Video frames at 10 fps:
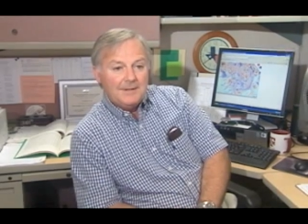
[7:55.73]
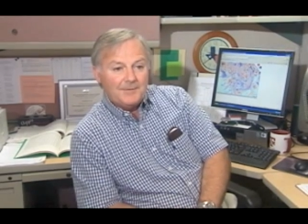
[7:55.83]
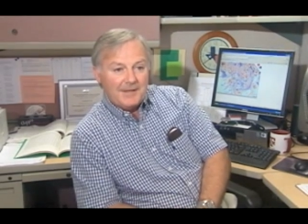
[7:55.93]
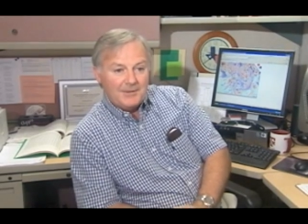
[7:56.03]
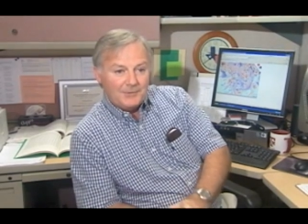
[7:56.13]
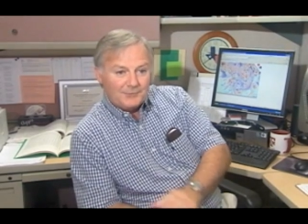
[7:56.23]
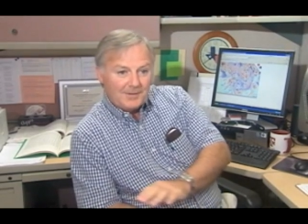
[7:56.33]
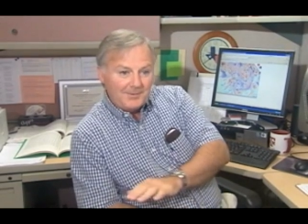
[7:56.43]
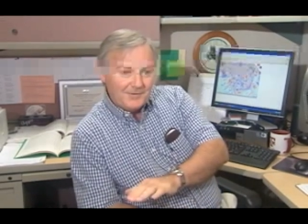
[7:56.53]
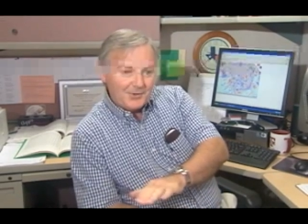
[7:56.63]
they can
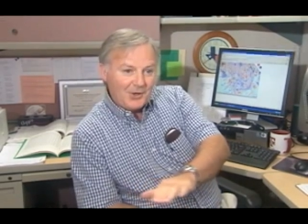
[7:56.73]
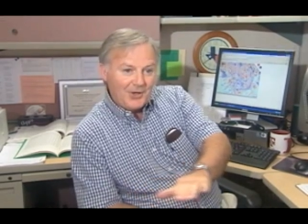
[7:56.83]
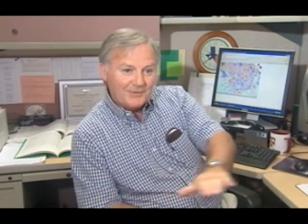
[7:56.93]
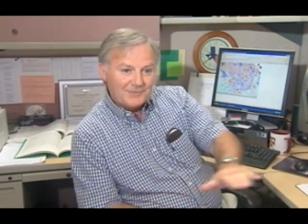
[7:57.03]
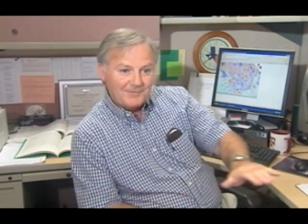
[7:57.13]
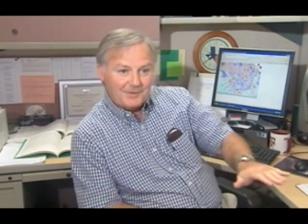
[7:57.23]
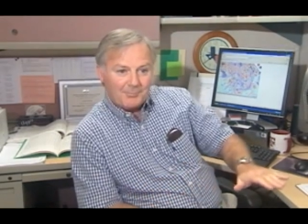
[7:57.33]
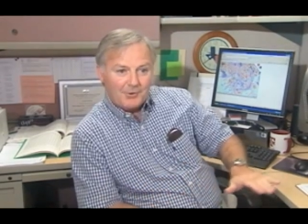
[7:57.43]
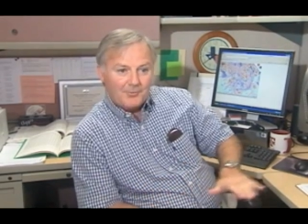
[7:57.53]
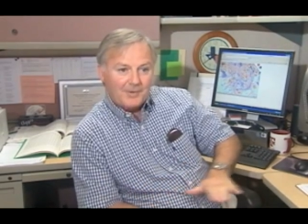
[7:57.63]
distribute the cost of their
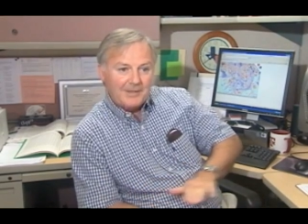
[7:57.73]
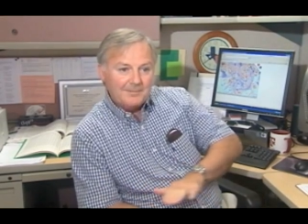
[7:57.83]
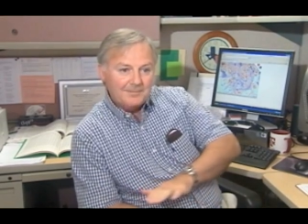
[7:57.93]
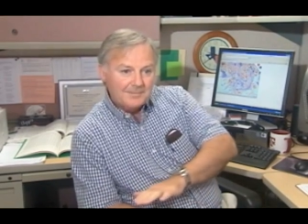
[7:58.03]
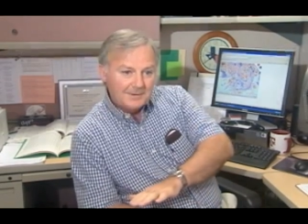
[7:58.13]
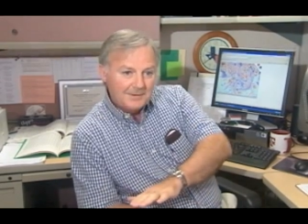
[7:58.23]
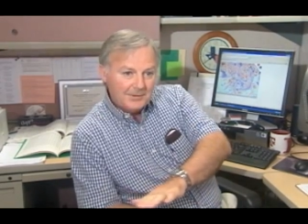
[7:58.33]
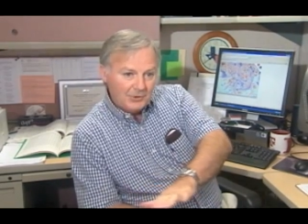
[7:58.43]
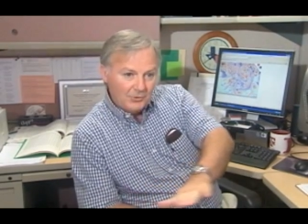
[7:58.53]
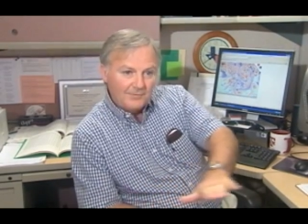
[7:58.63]
program
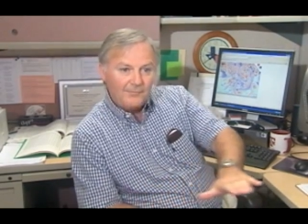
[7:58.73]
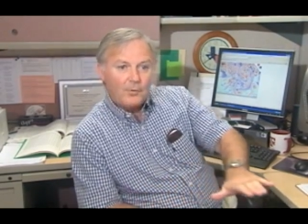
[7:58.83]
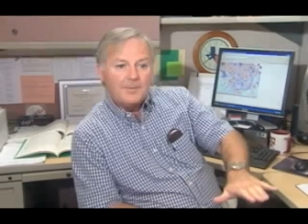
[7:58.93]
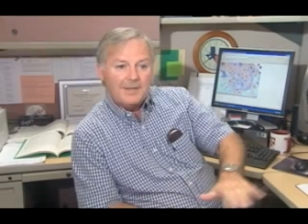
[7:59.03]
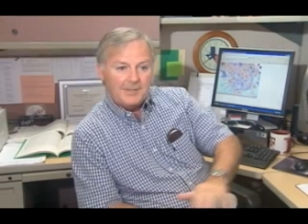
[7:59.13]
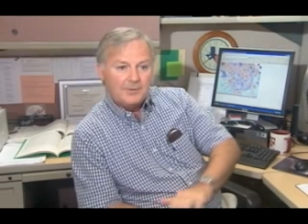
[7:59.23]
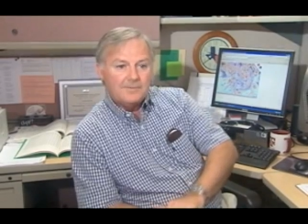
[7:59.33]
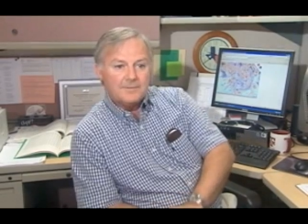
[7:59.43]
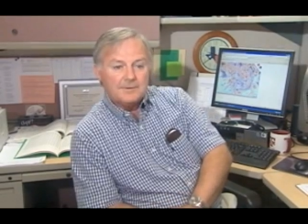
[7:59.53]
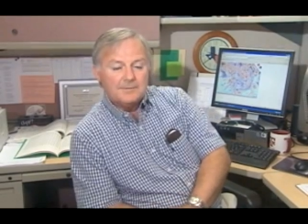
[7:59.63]
uniformly
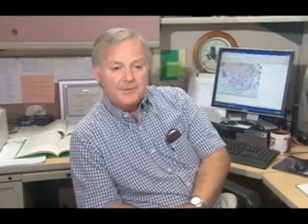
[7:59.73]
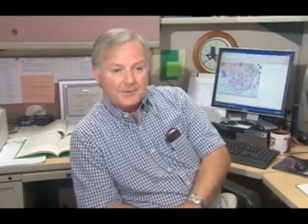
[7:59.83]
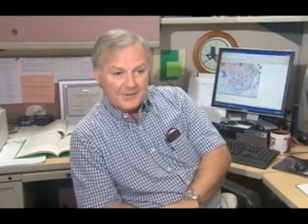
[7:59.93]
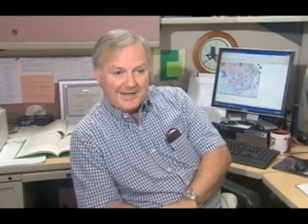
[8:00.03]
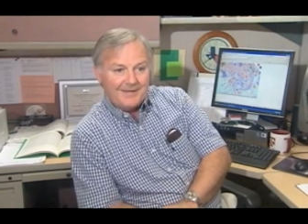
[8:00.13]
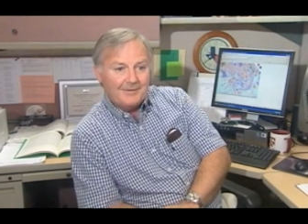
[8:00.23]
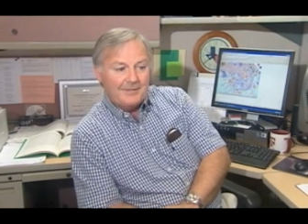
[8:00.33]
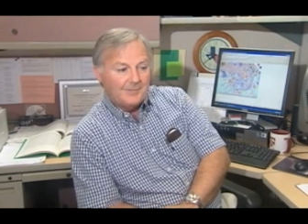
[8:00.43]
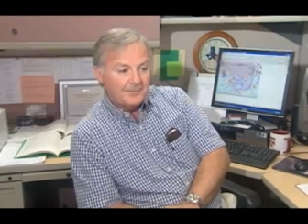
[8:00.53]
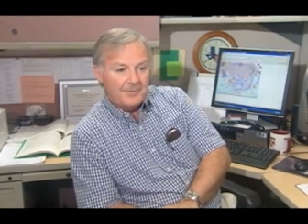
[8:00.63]
over their
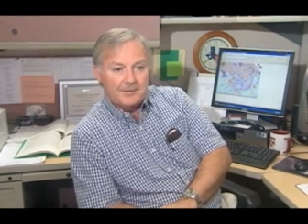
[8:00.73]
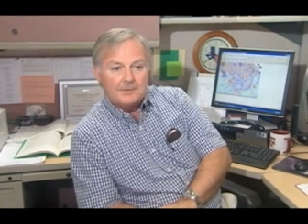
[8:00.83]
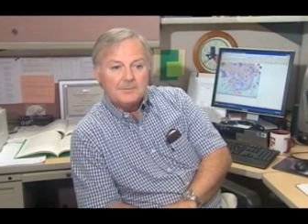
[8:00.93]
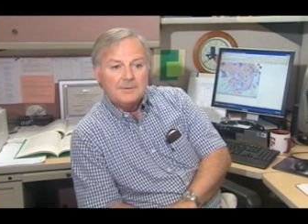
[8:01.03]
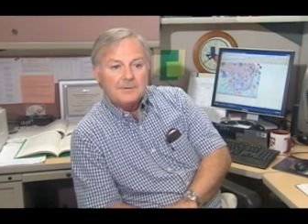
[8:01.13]
county or their